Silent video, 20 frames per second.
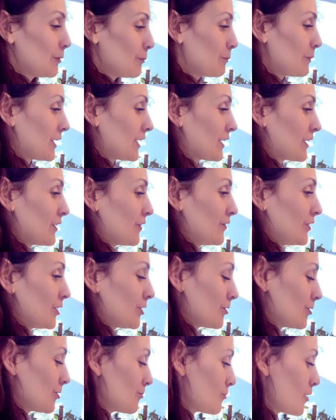making a
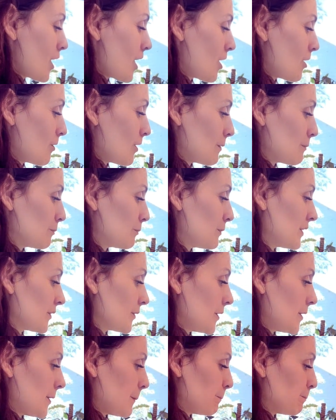video on how
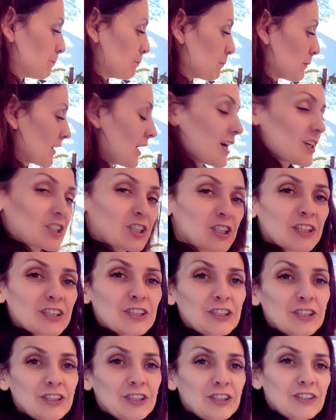I'm actually
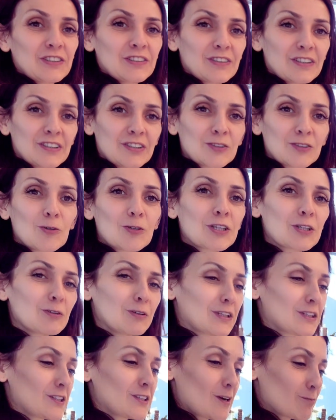changing the soil,
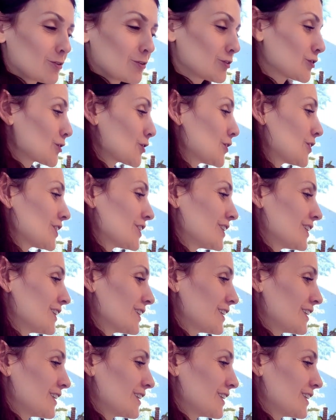a type of soil,